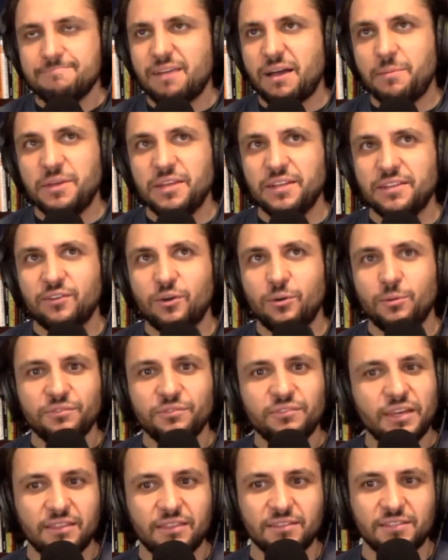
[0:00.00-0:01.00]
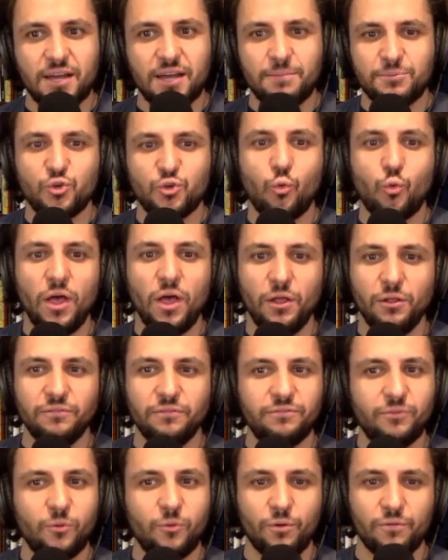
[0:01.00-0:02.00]
It's almost like the top
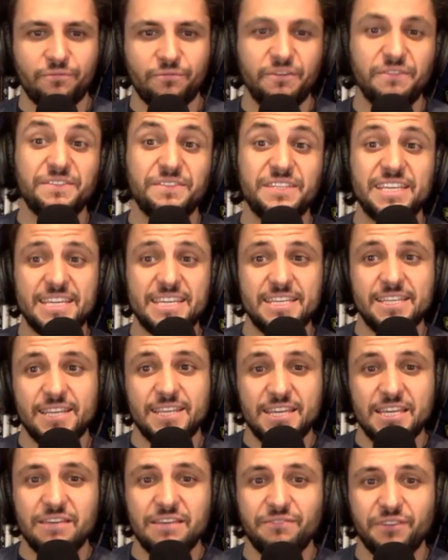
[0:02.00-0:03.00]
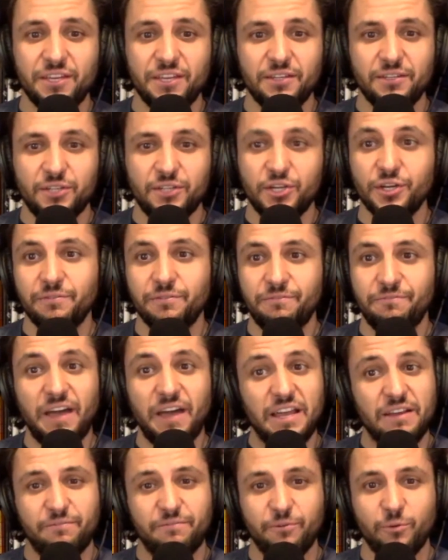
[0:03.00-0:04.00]
12 or 15 even could
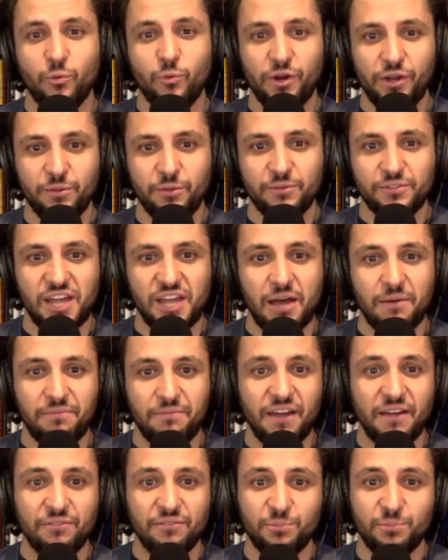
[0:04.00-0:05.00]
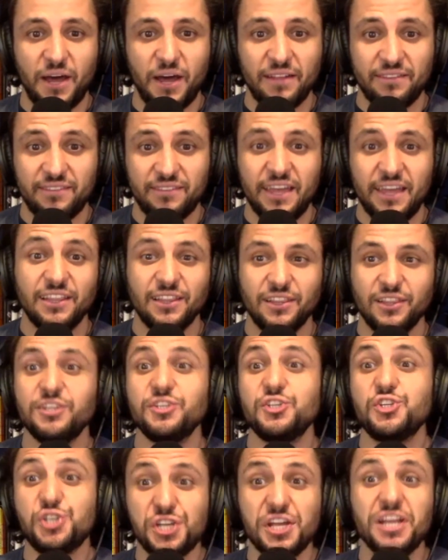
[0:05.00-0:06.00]
fight for one of those top five spots and
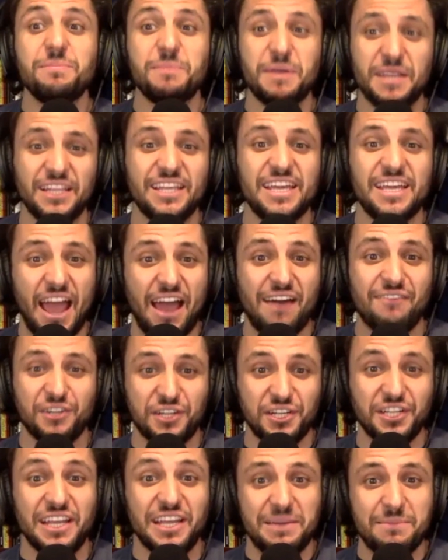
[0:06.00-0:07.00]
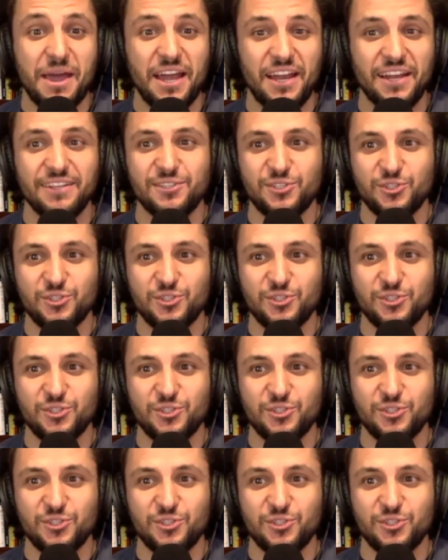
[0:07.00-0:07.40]
legitimately have a claim at it.